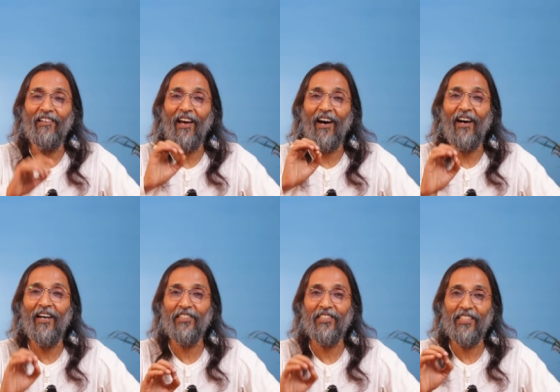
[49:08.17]

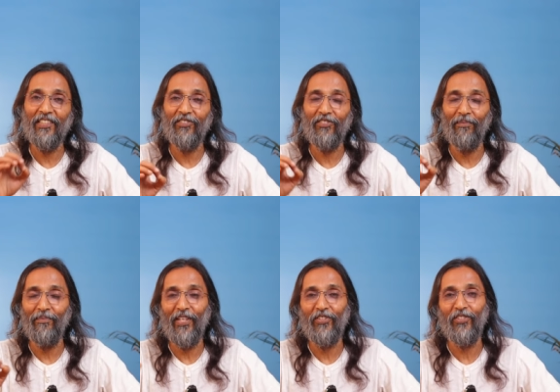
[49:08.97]
last
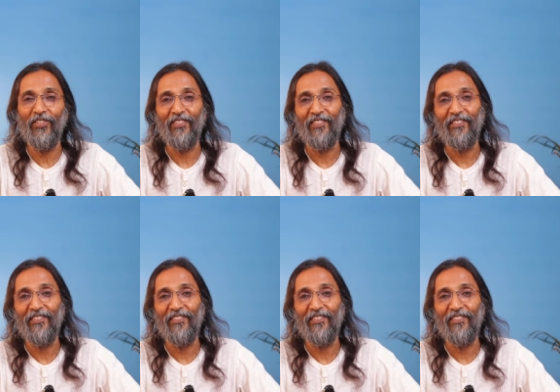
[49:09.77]
consummation.